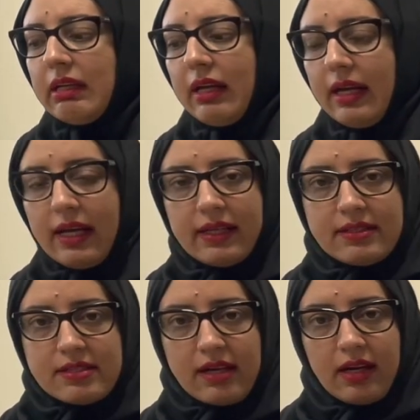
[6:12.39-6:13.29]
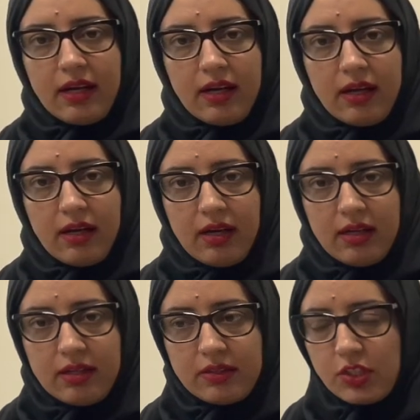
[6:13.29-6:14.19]
and
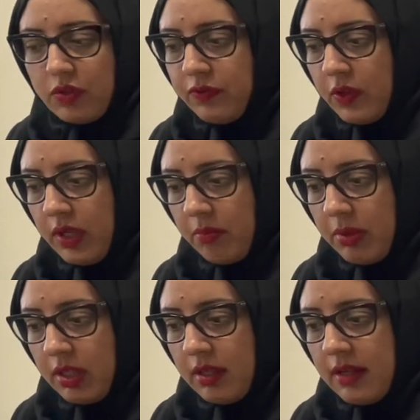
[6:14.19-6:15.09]
your phone number.